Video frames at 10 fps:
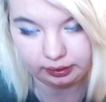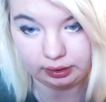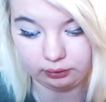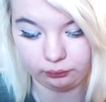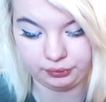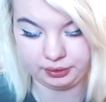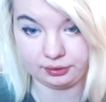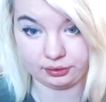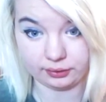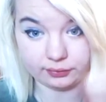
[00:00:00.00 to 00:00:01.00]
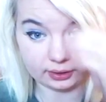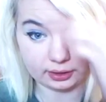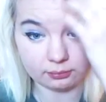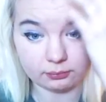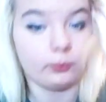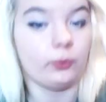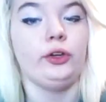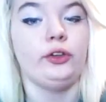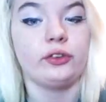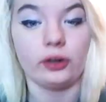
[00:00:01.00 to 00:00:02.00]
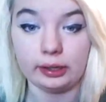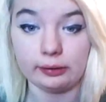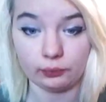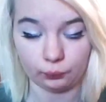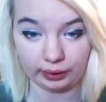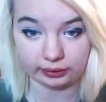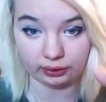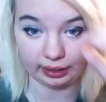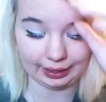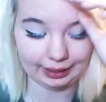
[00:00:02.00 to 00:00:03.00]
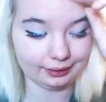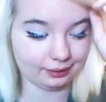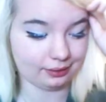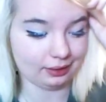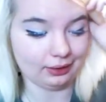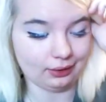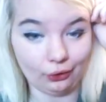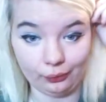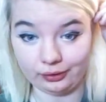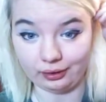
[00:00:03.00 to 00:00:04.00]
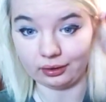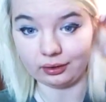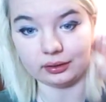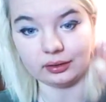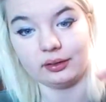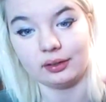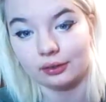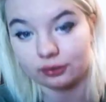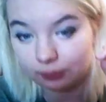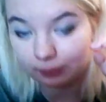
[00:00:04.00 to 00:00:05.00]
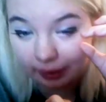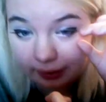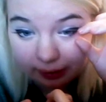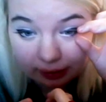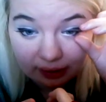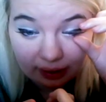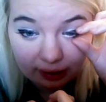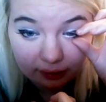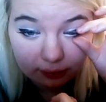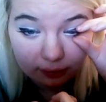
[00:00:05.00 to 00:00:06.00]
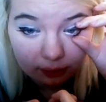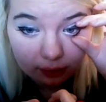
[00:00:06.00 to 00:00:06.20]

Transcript: And all you need to do, if it needs more moisture, either wet your hands or dunk the solution back in the case.